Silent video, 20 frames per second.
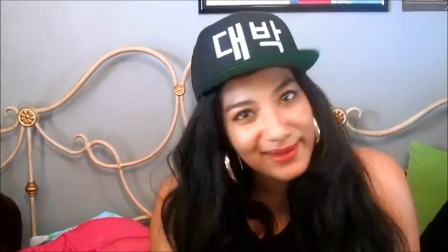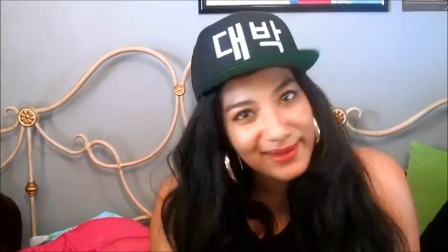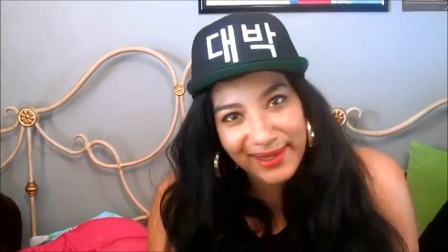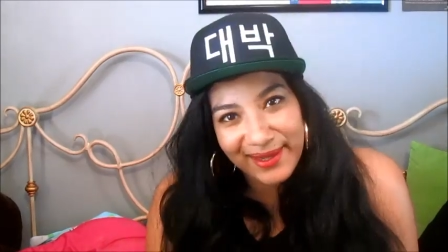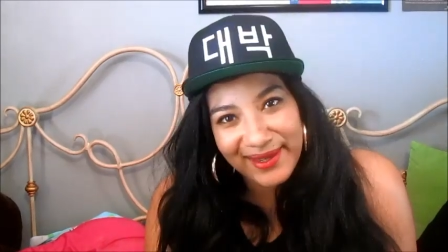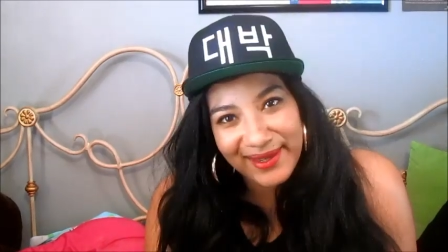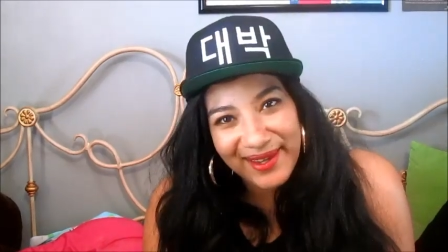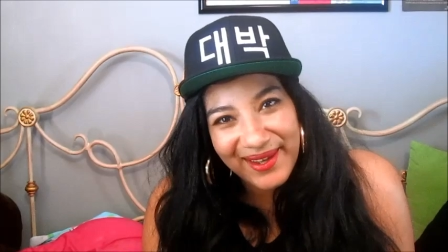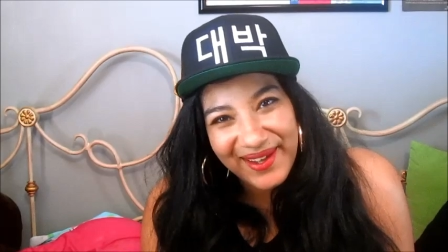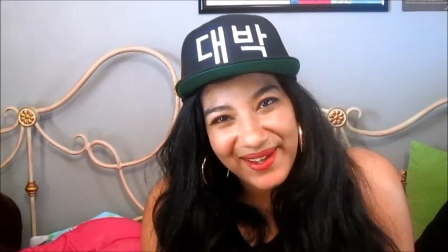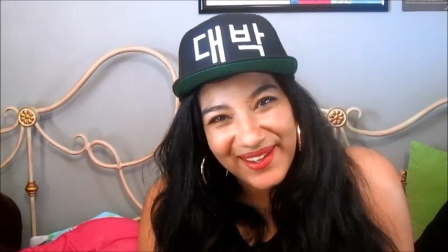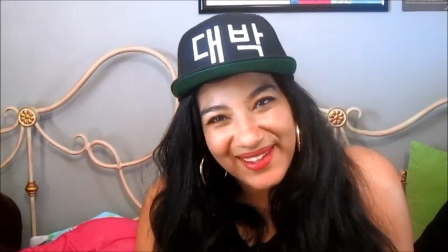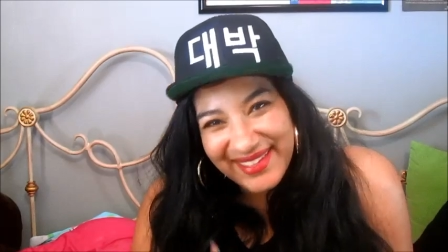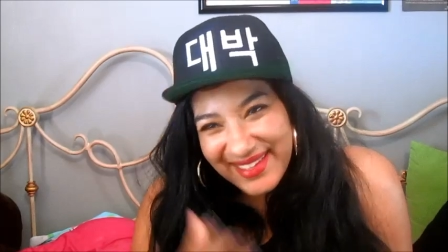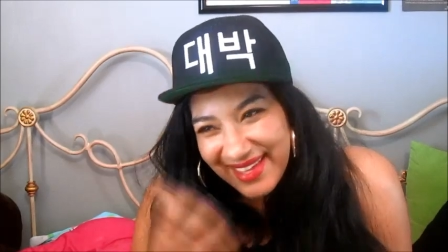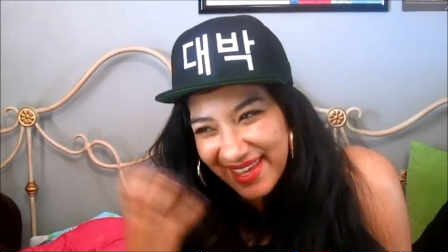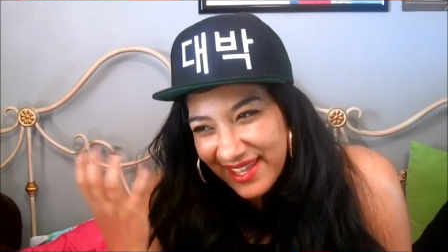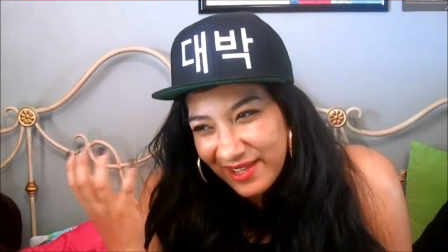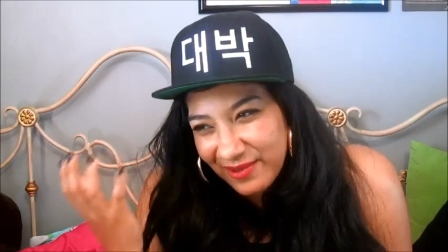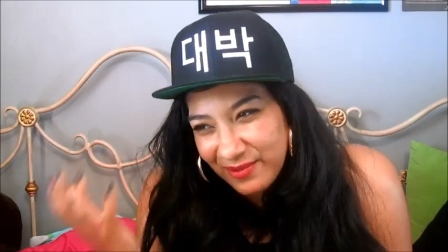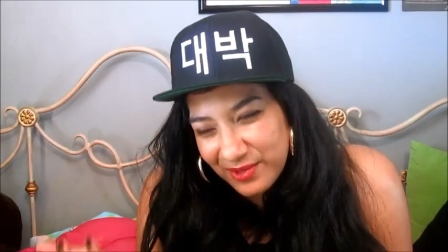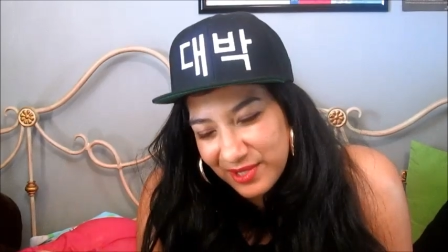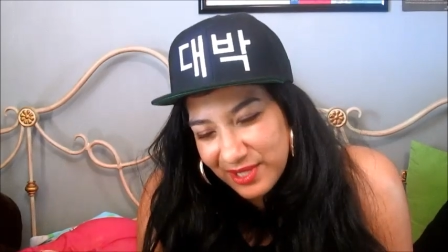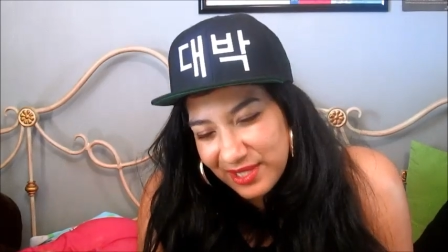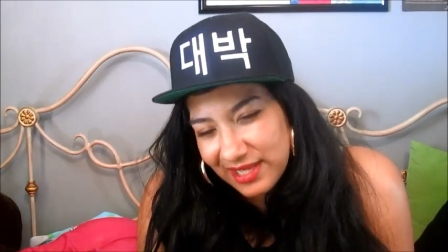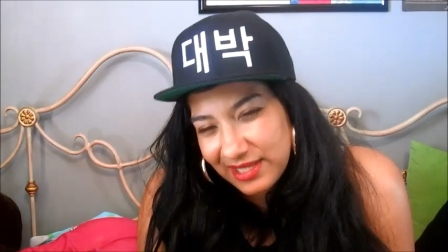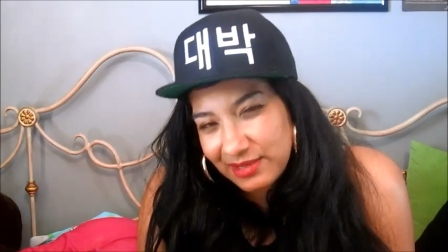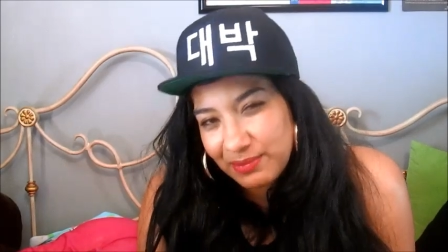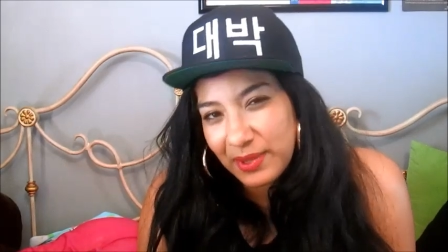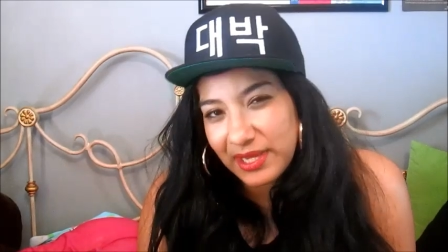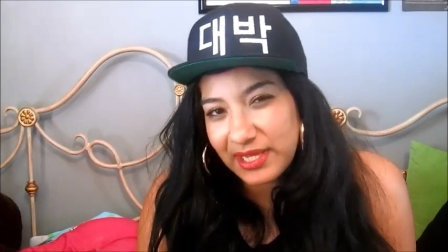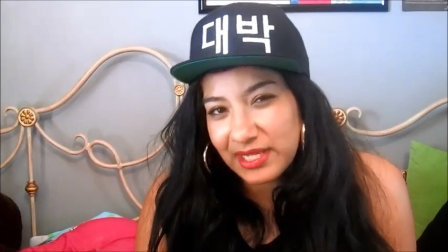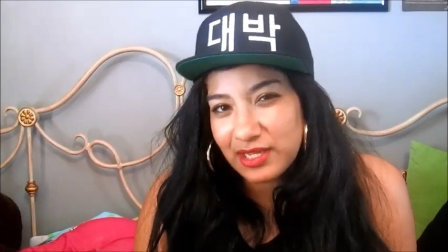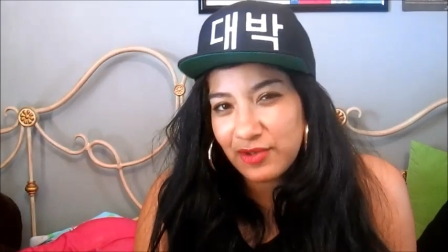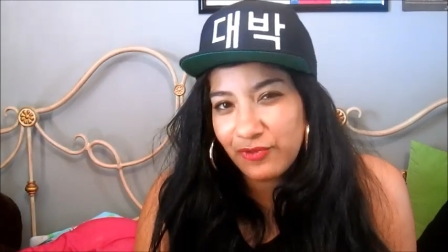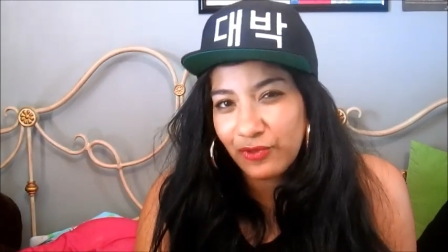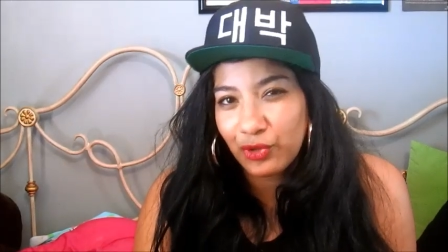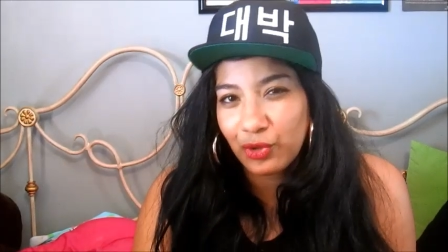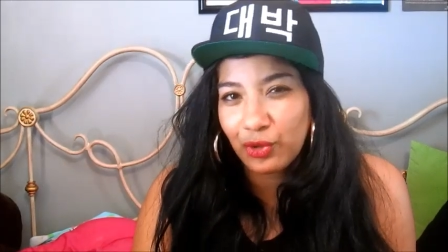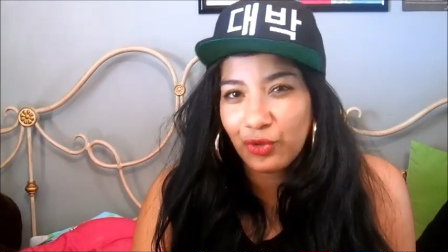you know, it was, it's been
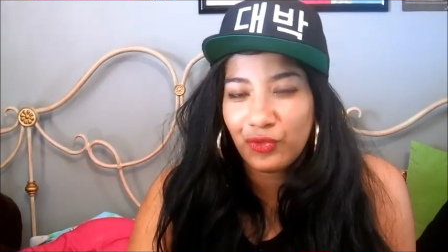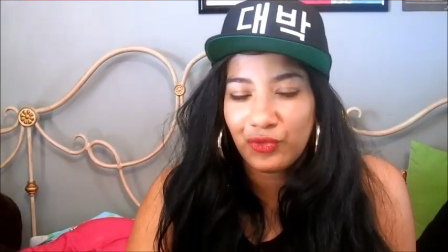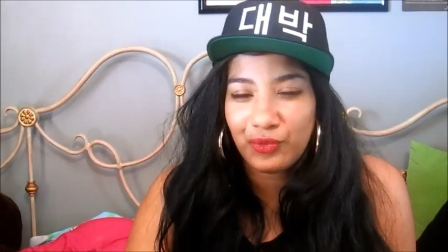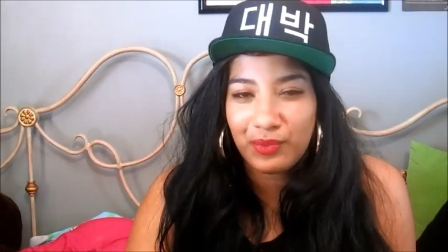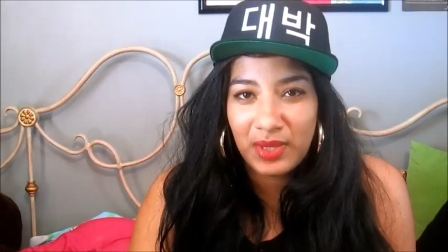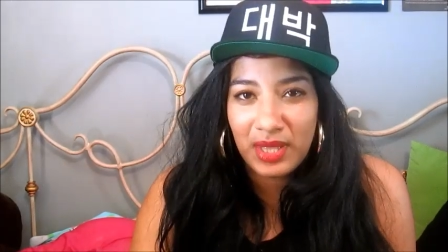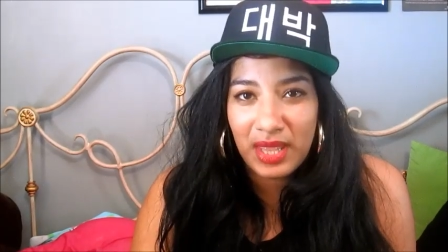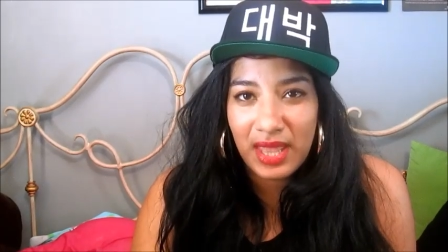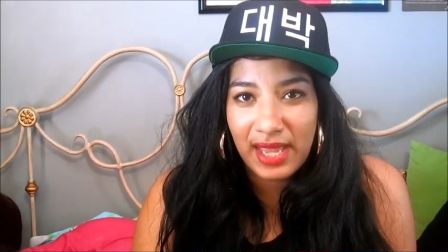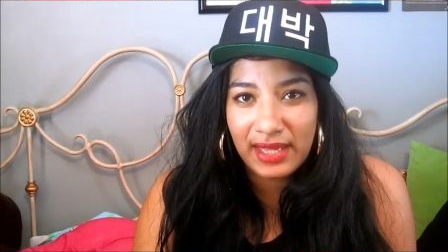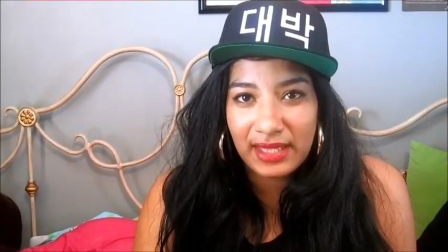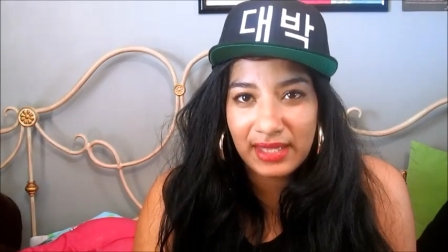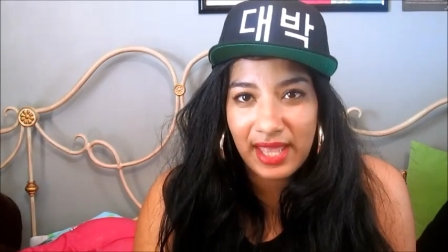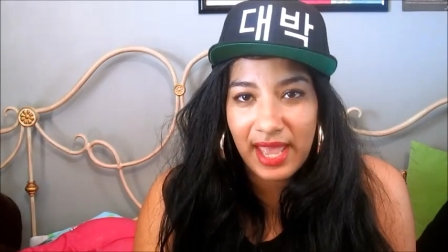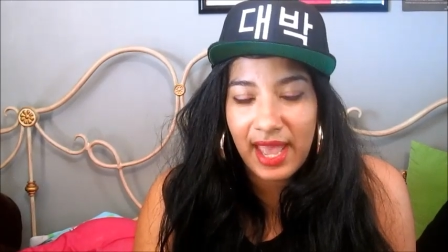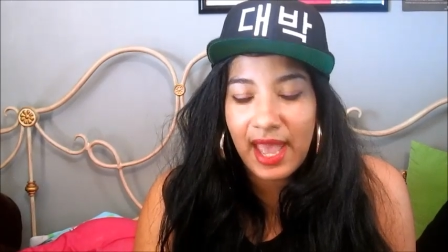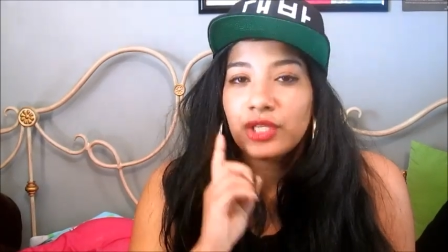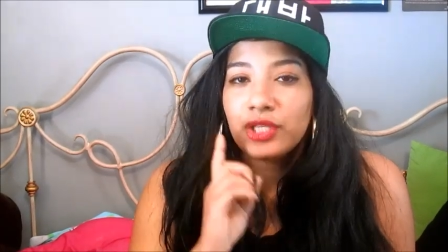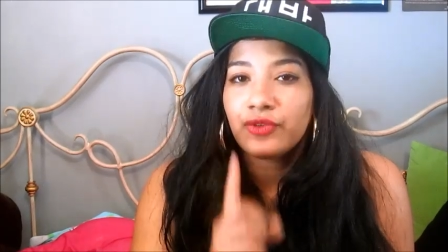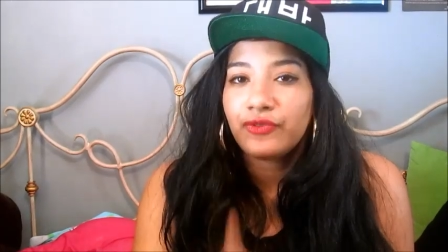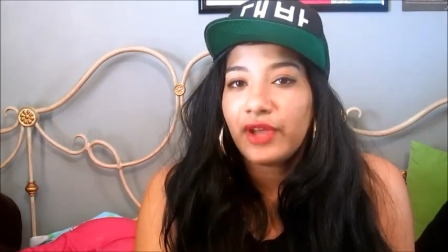difficult for me like that.